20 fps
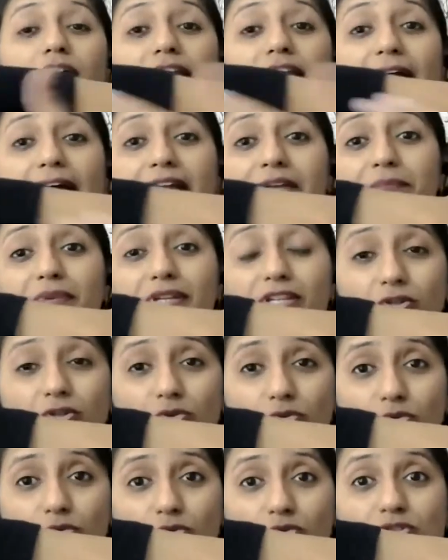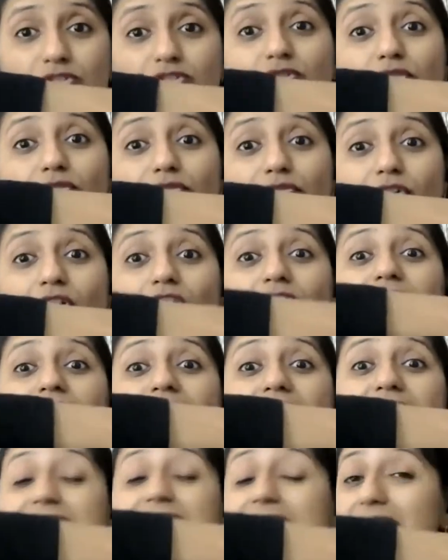can be used for
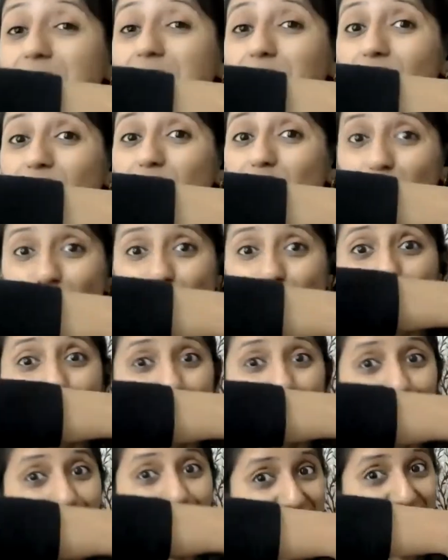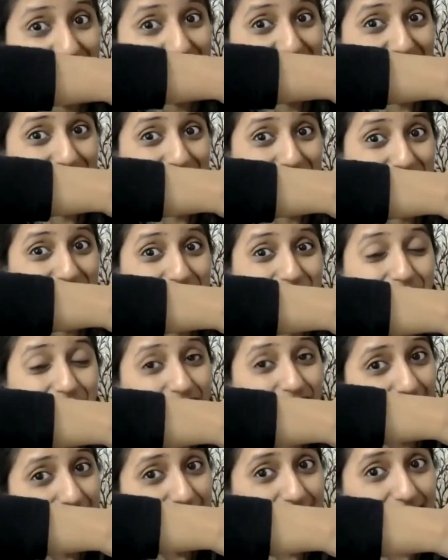estimation of length.
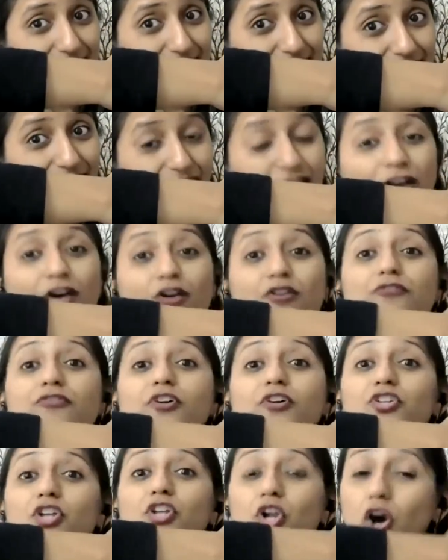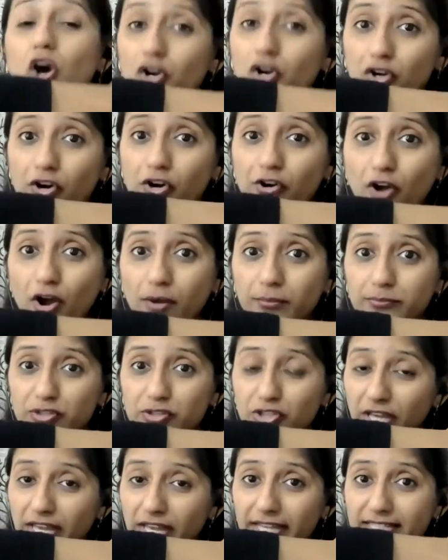Yes, for the longer
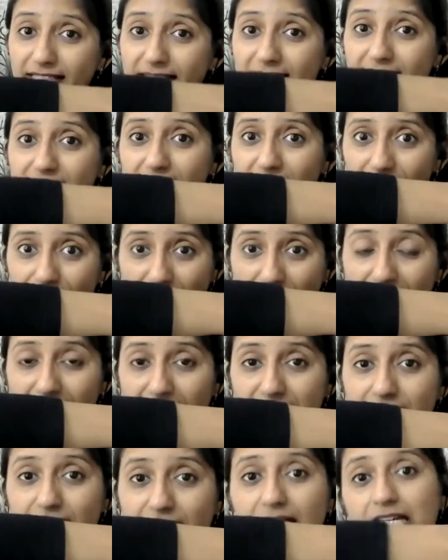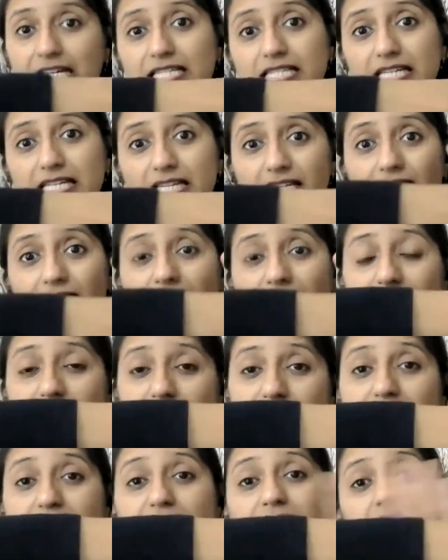objects, right? See,
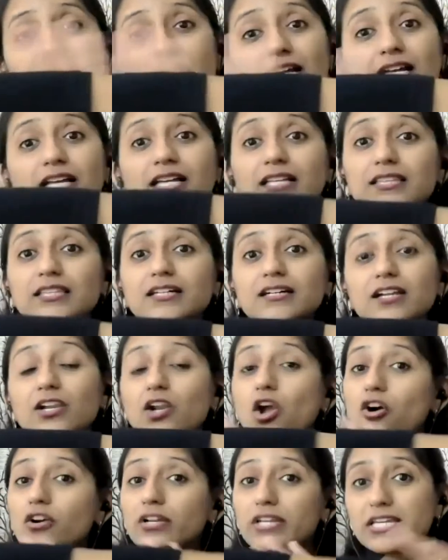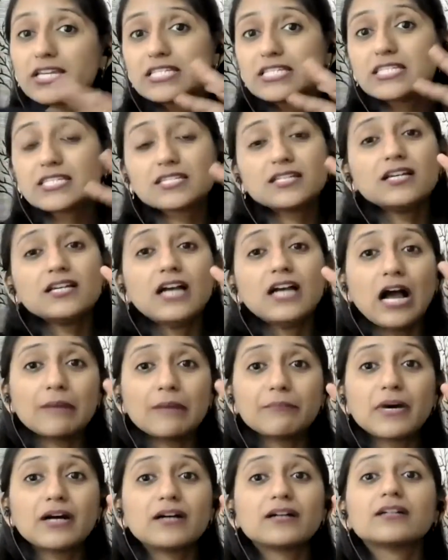this is the longest
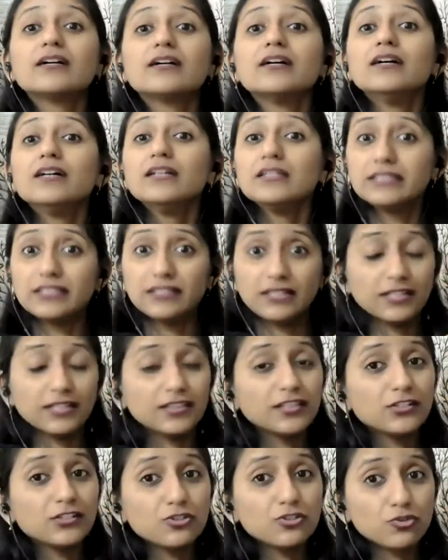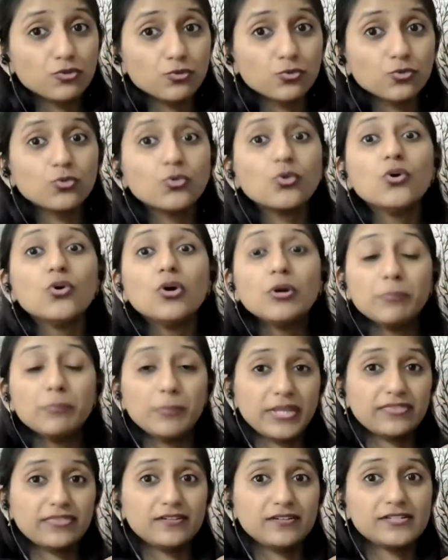among the other two
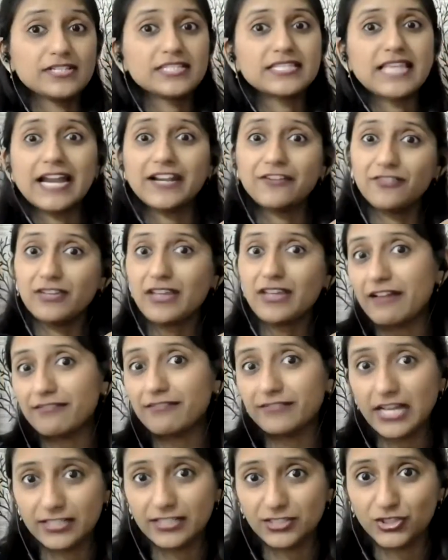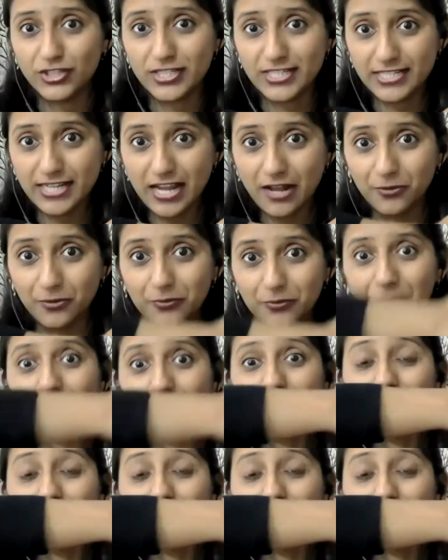methods that we have done just now,